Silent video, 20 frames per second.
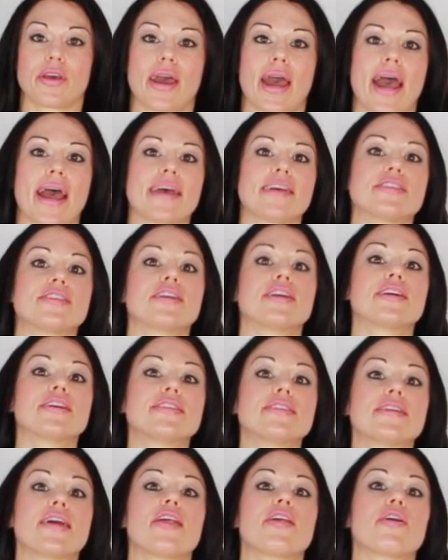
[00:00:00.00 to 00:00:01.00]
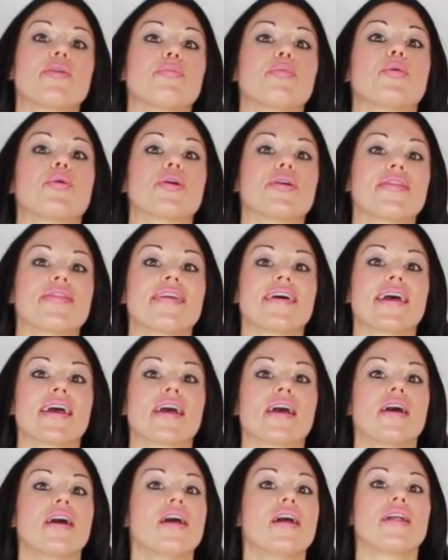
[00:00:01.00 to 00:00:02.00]
Okay, so here's another important
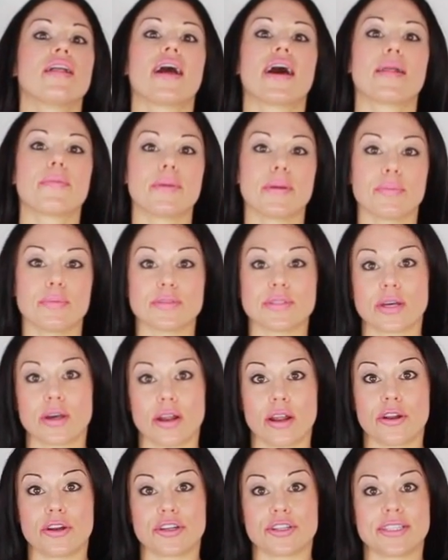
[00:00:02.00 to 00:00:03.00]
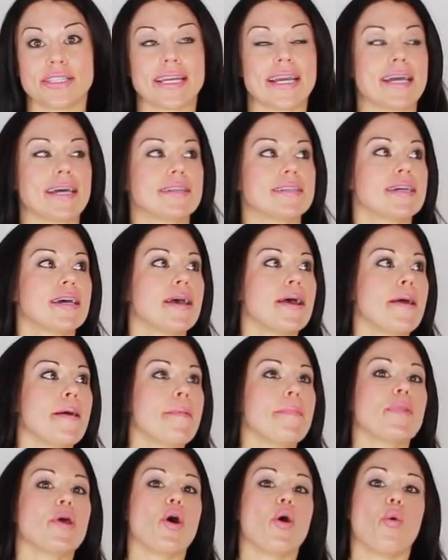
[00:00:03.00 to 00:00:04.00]
thing a lot of people don't understand.
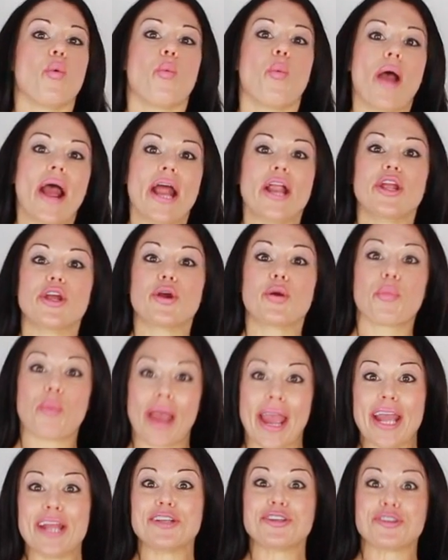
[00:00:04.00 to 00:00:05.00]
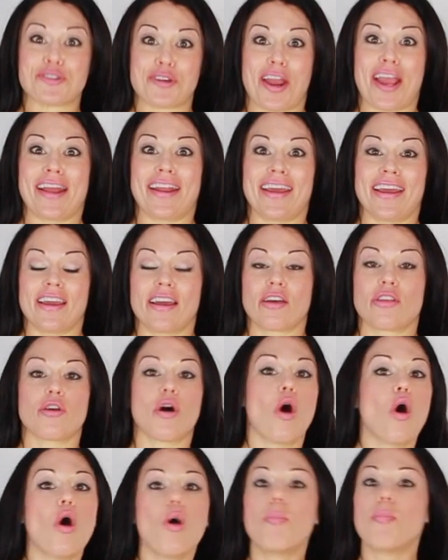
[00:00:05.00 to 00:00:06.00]
When you're weight training, the
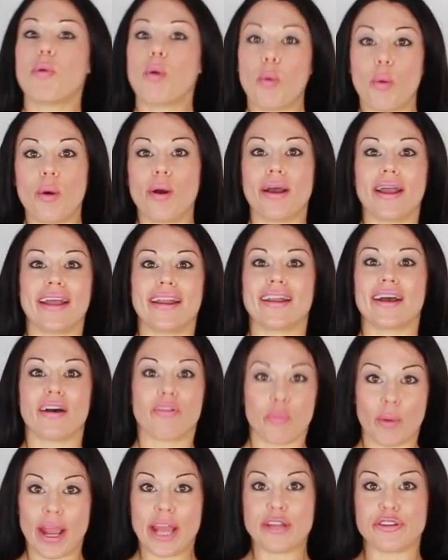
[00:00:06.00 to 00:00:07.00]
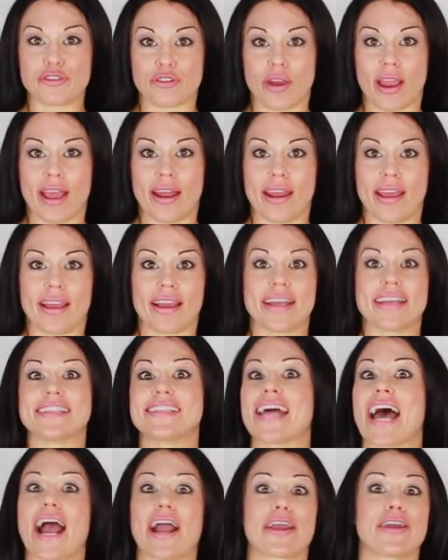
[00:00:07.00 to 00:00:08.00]
whole point of weight training is
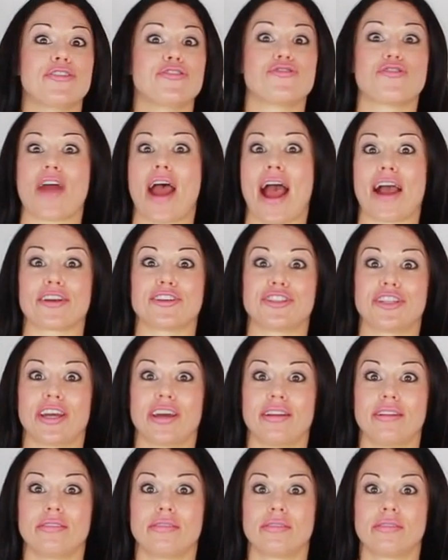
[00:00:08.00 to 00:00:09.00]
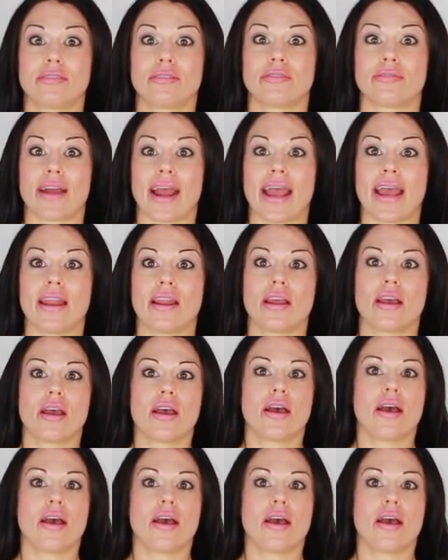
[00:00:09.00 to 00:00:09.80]
that contraction, right?